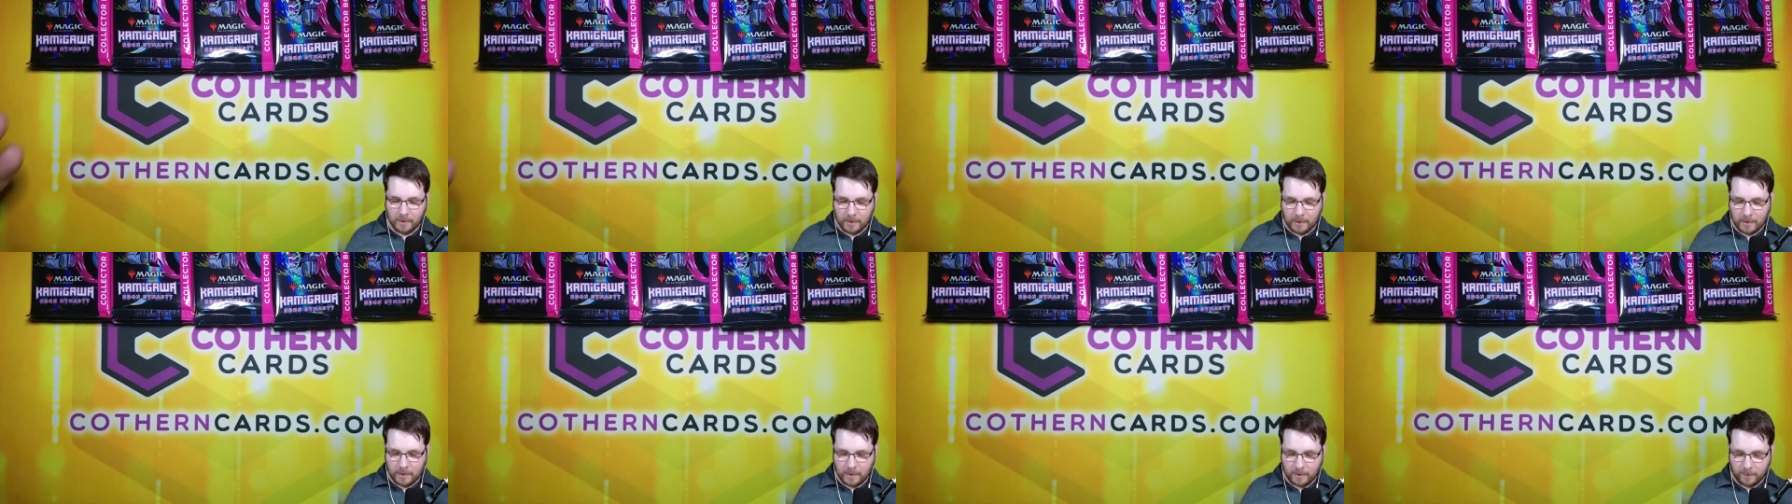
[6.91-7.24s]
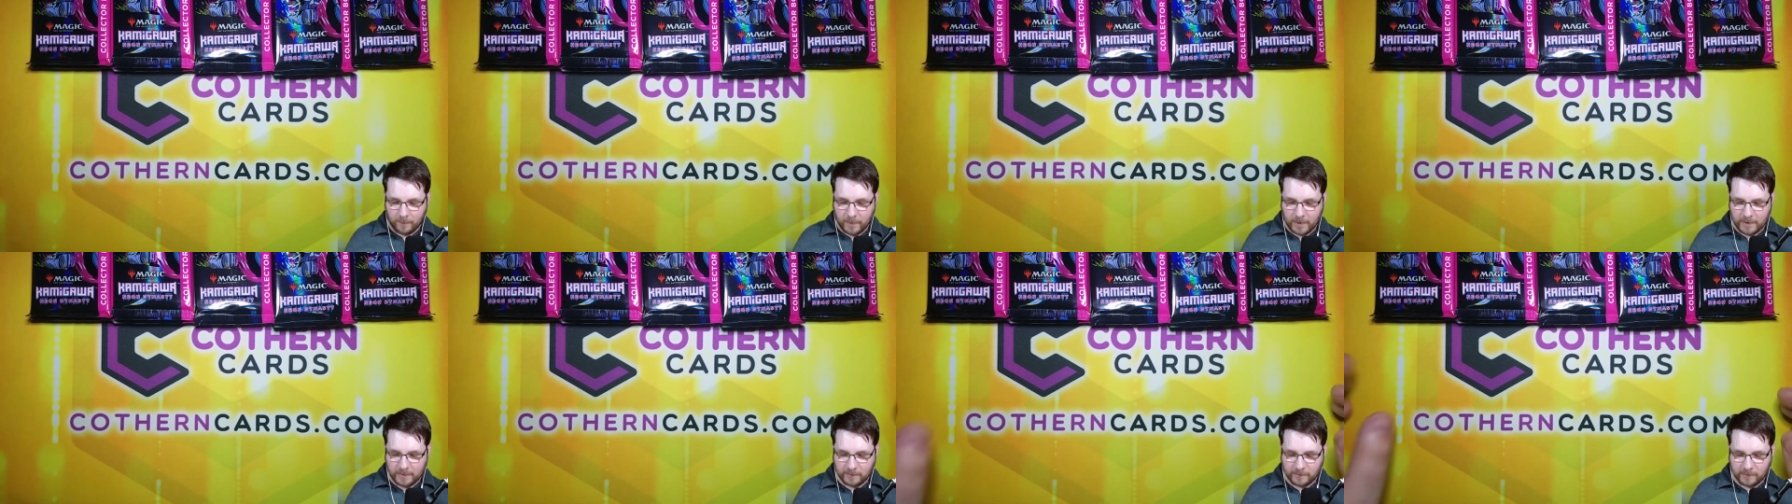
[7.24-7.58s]
Uh,
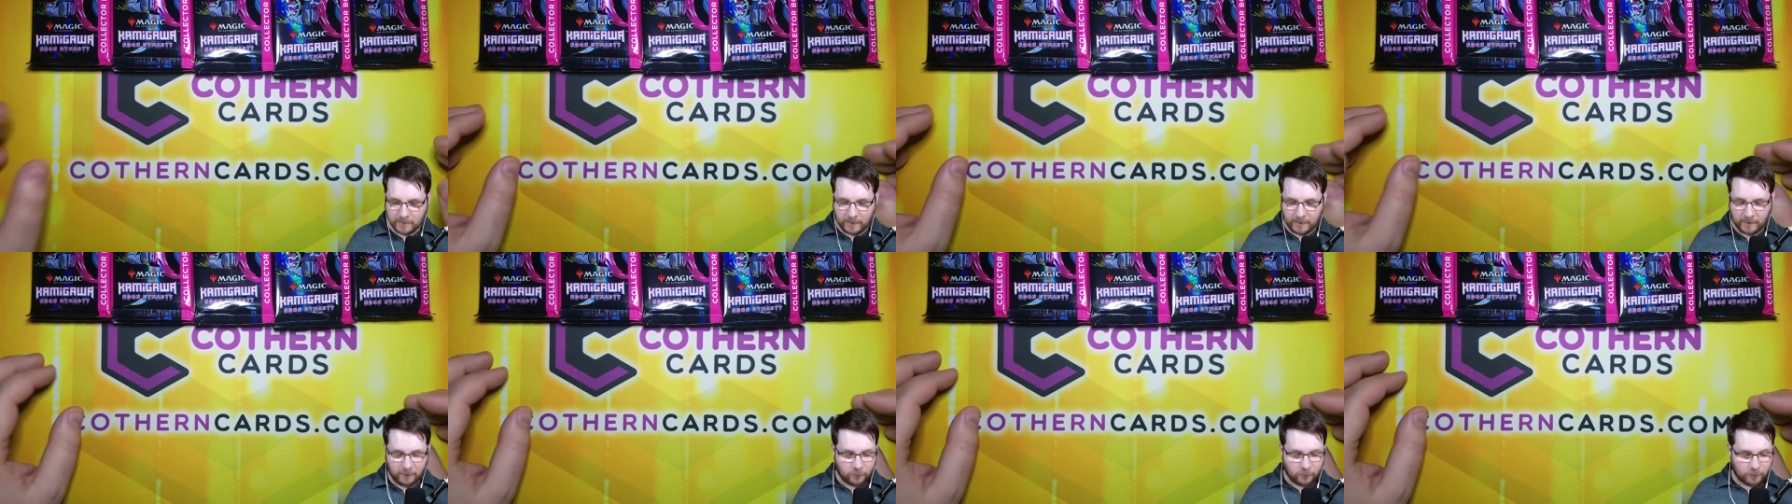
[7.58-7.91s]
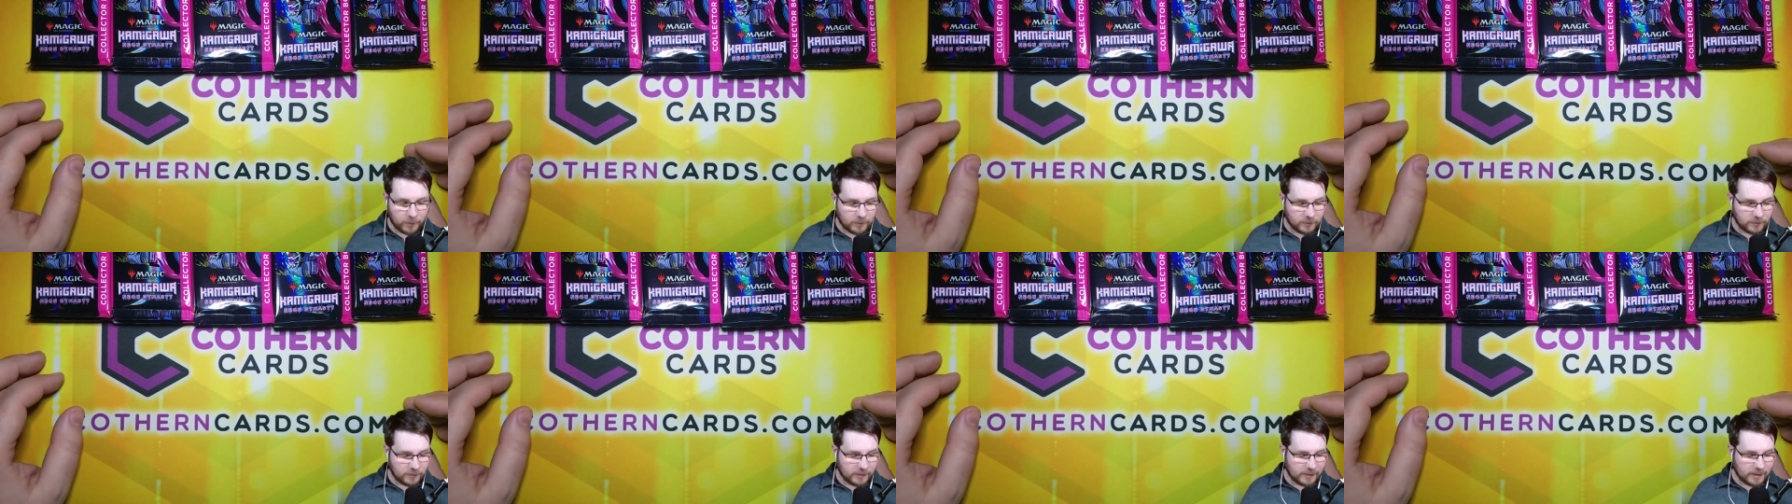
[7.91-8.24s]
basically, each
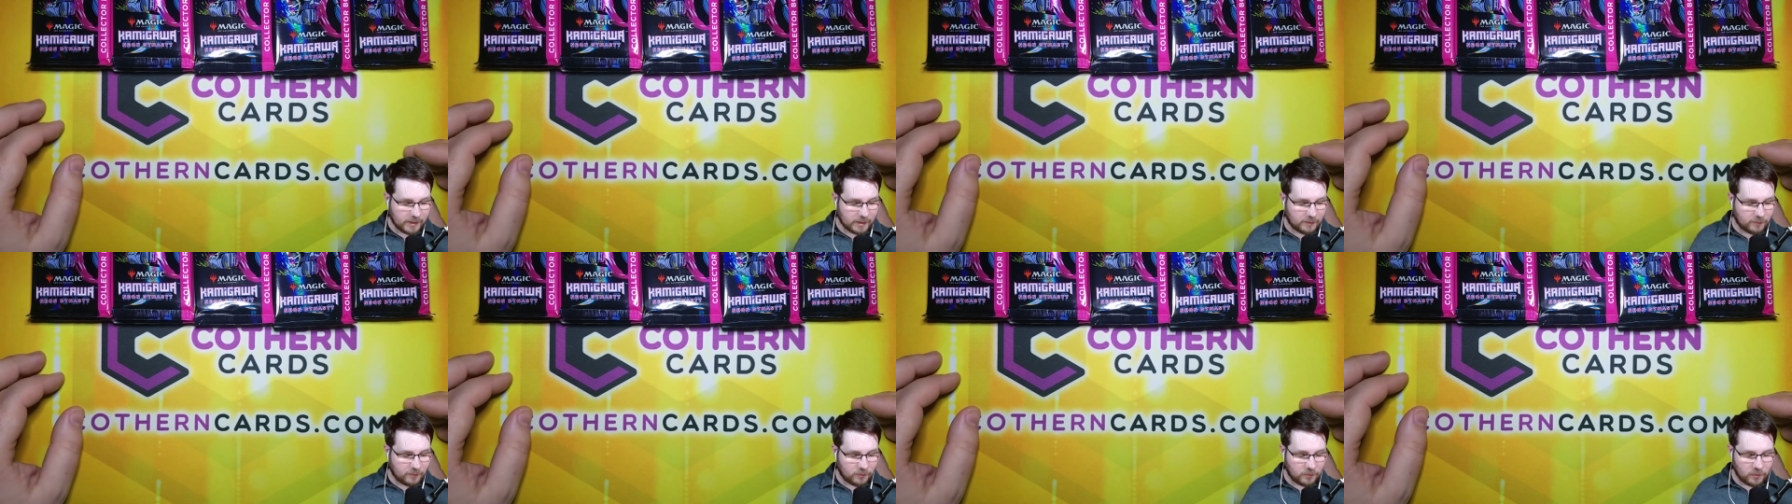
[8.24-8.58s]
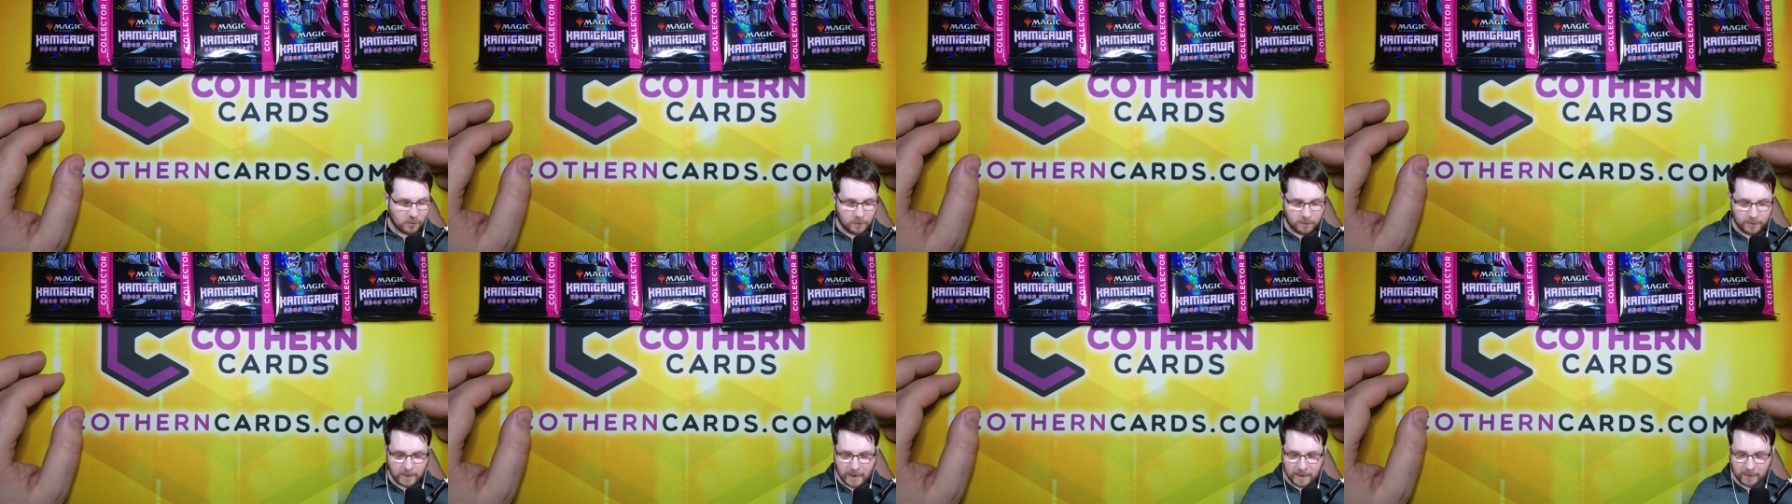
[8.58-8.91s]
person gets
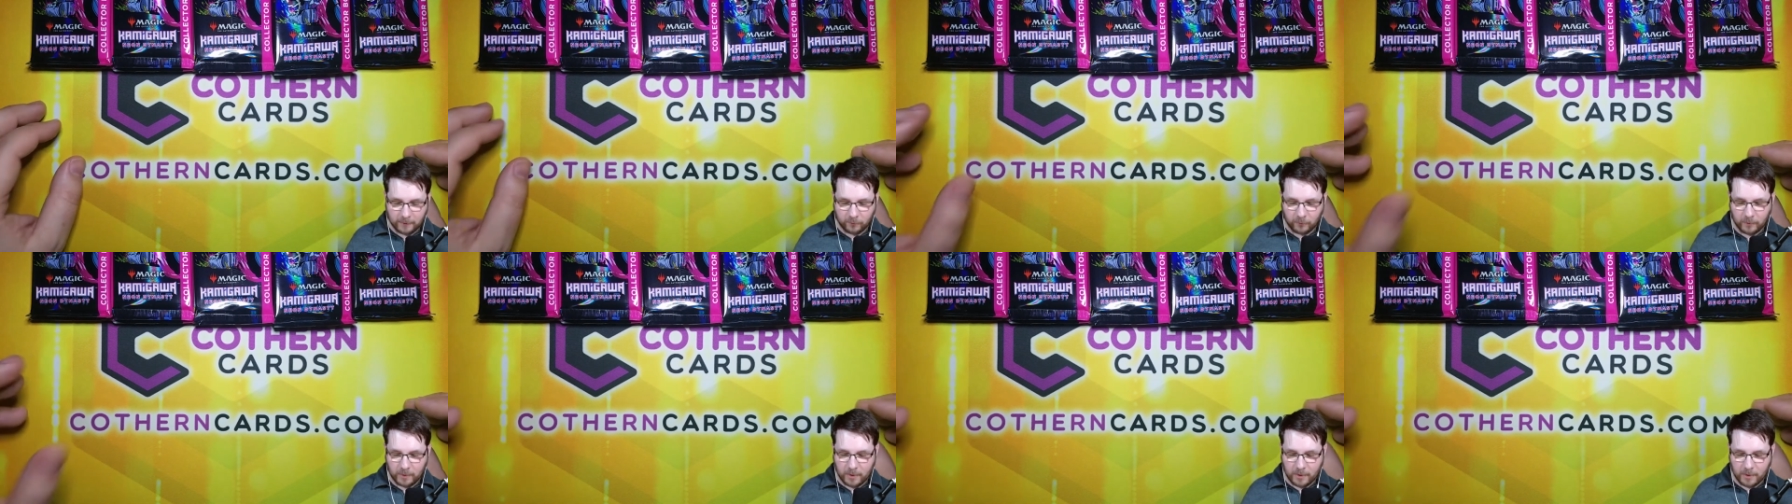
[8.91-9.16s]
two packs.